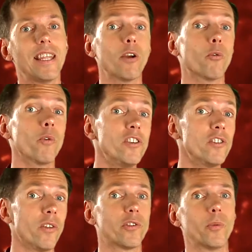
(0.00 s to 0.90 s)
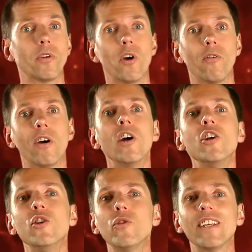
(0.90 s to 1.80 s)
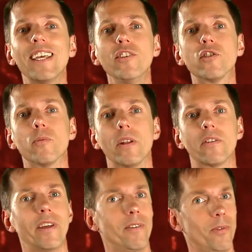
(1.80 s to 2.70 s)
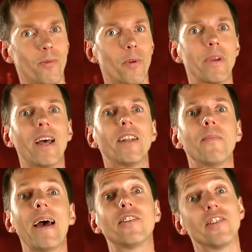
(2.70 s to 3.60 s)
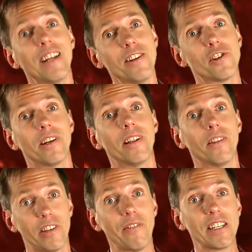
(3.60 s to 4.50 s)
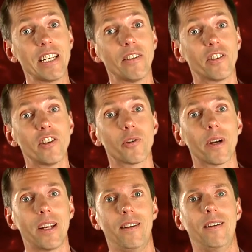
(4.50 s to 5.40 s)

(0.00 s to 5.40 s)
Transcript: the original supernova using instruments that were beyond imagination in the 17th century.